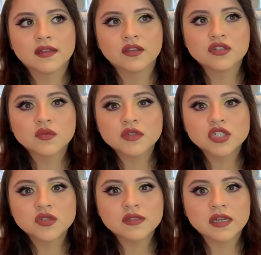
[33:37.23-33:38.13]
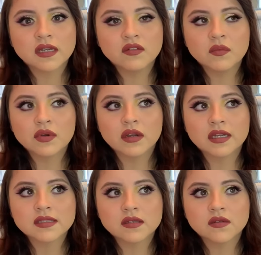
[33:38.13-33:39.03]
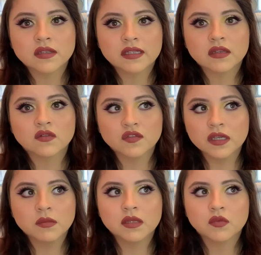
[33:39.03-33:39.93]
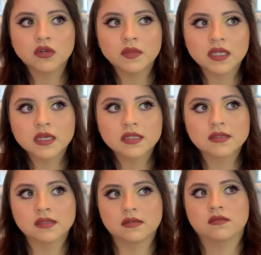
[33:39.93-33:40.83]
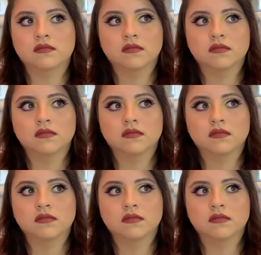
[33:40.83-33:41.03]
There's so many shoes I didn't even put on Enzo and that they don't fit him anymore because